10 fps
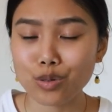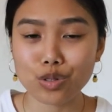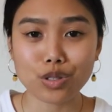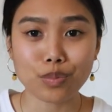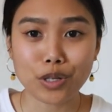
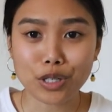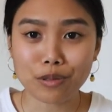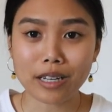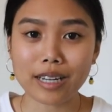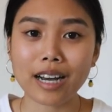Super
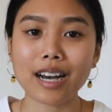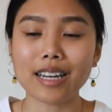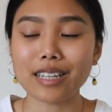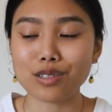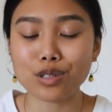unique
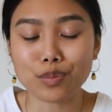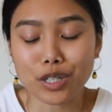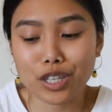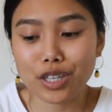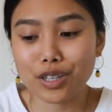cut,
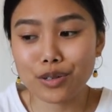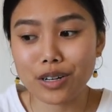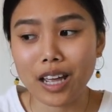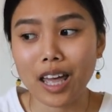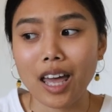super
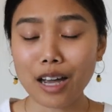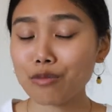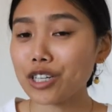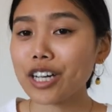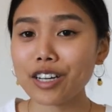cute. I
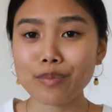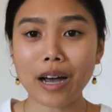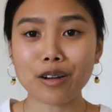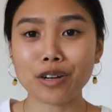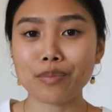wish I could
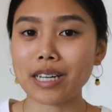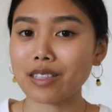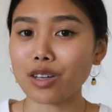buy one, but